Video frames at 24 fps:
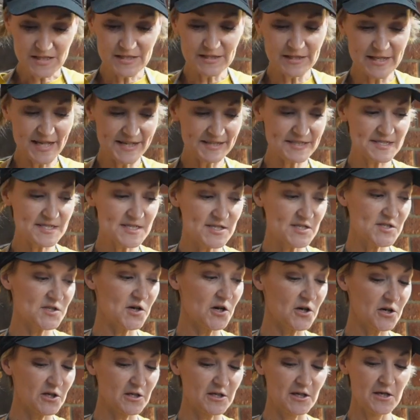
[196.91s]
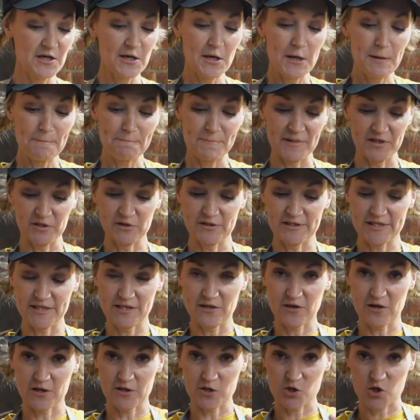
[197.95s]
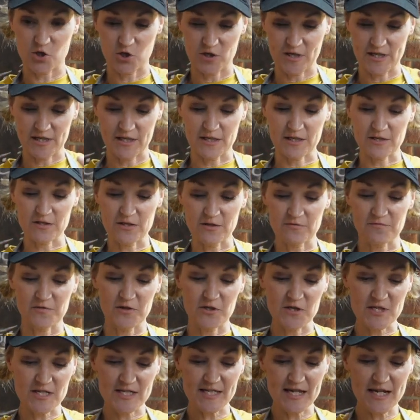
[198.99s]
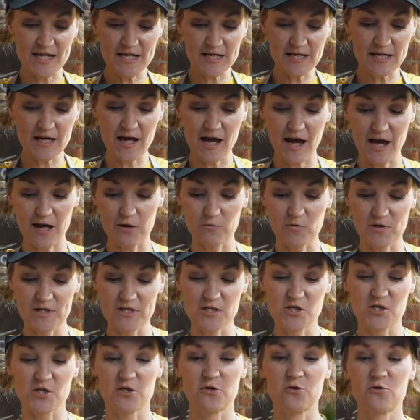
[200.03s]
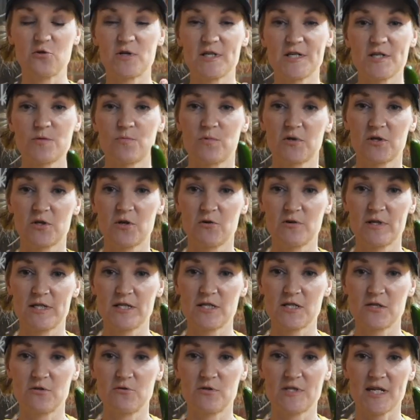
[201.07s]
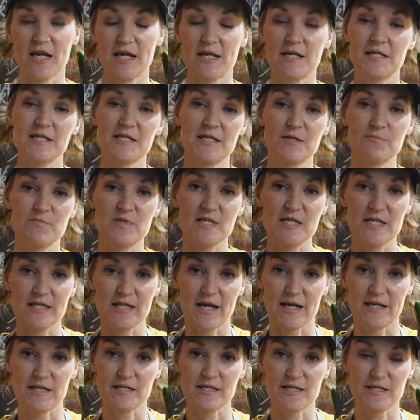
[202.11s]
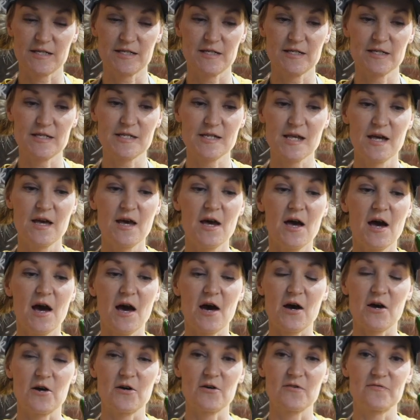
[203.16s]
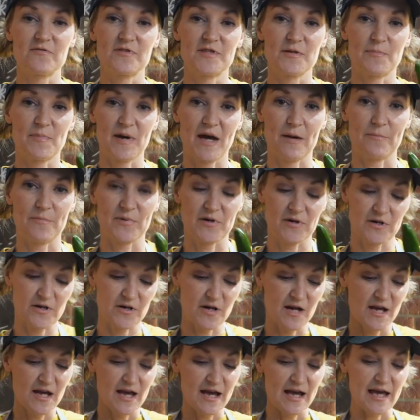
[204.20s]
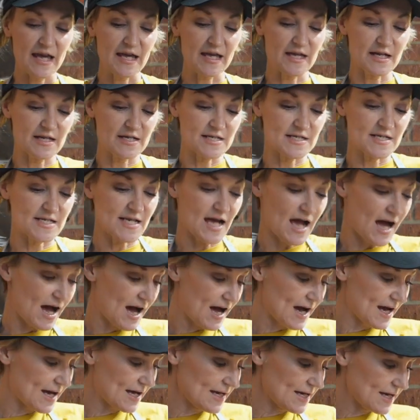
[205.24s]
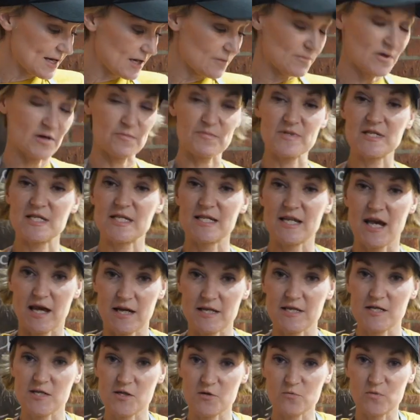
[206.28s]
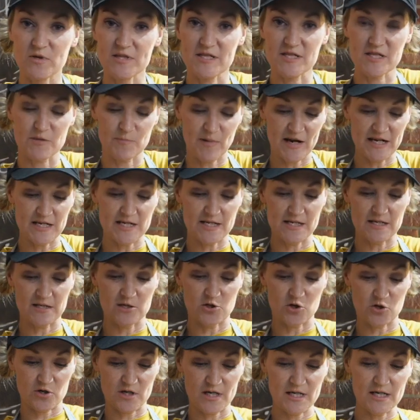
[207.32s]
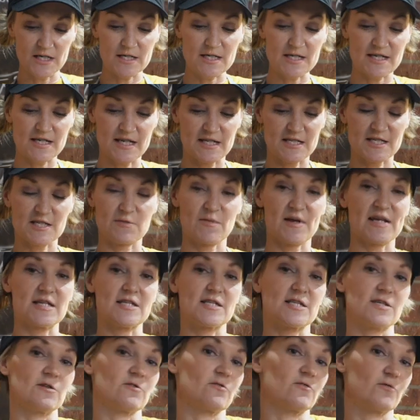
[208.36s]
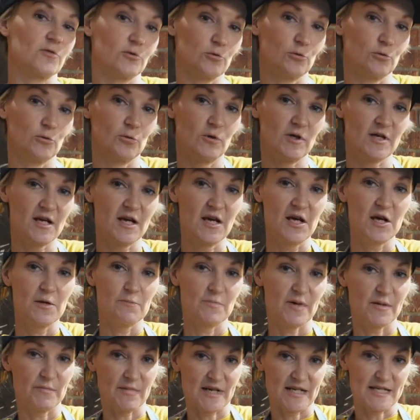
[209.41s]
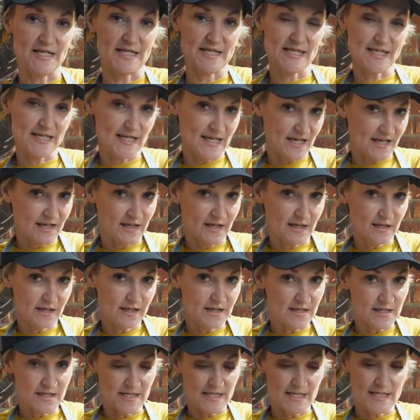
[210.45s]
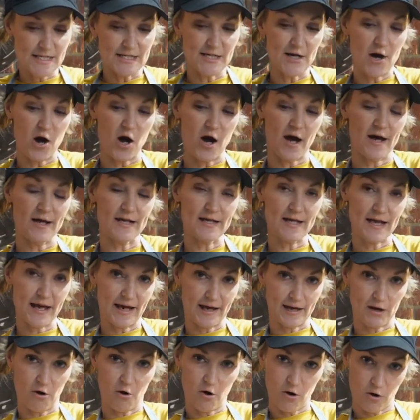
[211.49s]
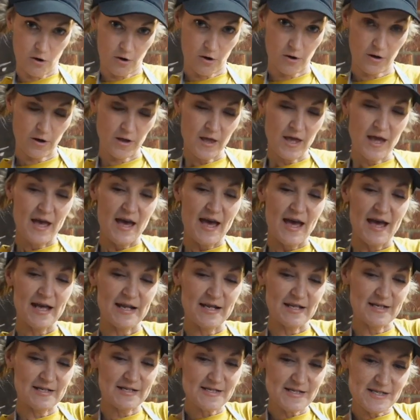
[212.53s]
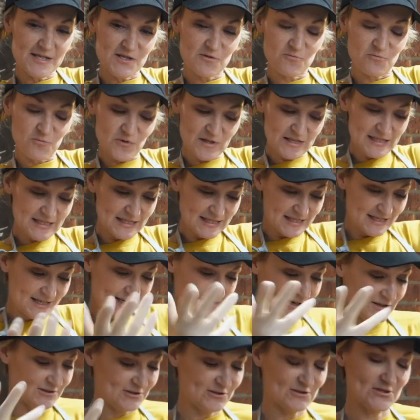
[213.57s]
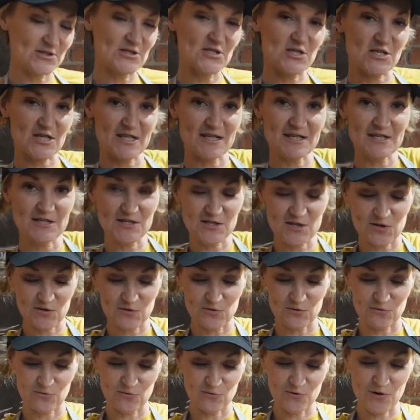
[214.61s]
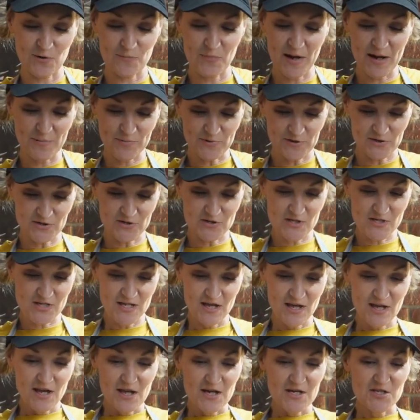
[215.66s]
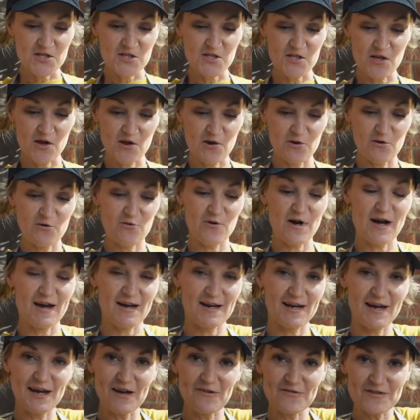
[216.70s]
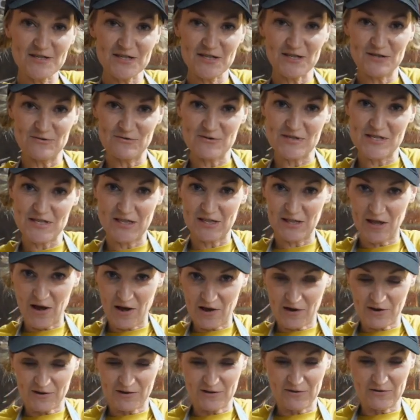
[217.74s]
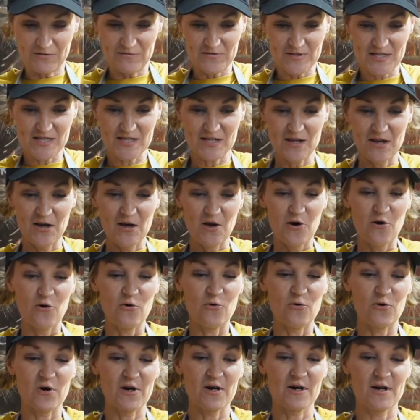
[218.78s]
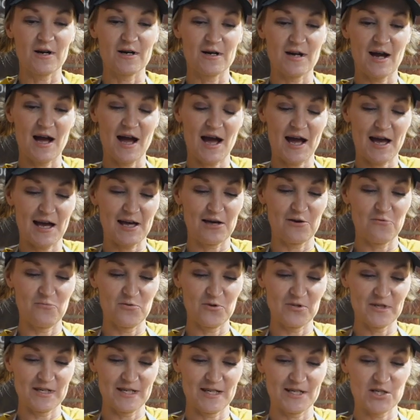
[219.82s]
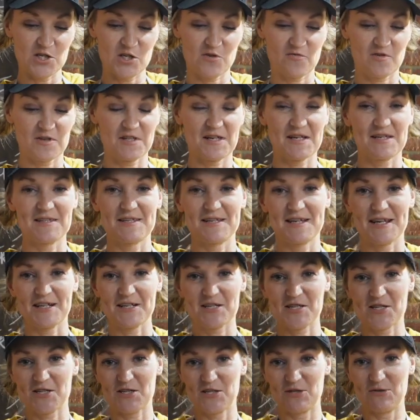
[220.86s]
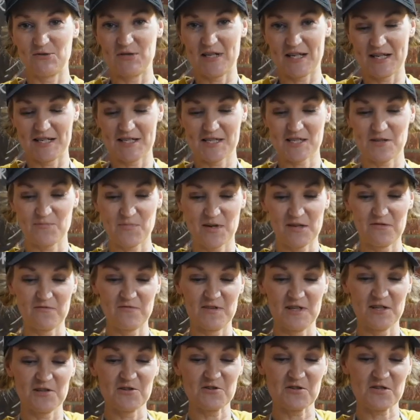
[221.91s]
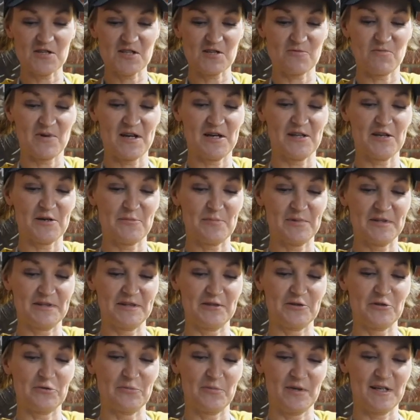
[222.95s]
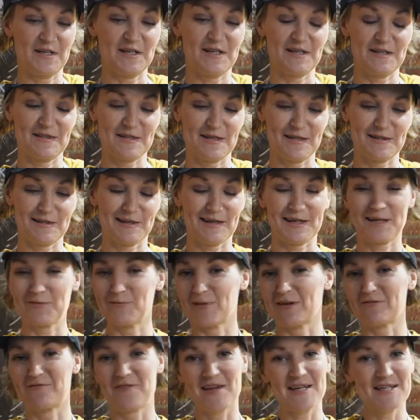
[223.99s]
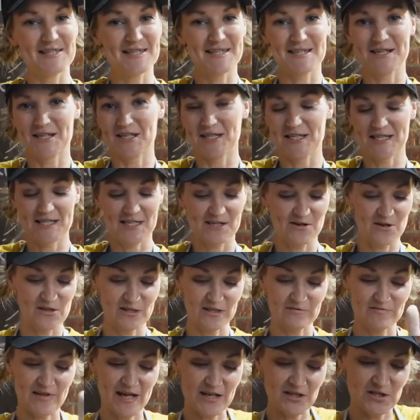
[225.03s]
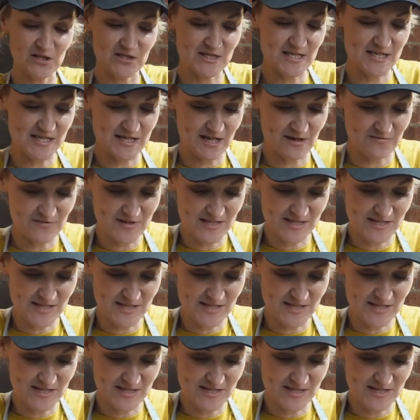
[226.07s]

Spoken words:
Let's start building our drink. The first thing I want to do is we're going to take some slices of the pepper, and I am obsessed with spicy drinks and spicy food, but my skin is not at all, and it is really allergic to peppers. So I have to use gloves or I will itch for like the next 2 days and my fingers swell up a little bit, and then like my face does and all of that good stuff.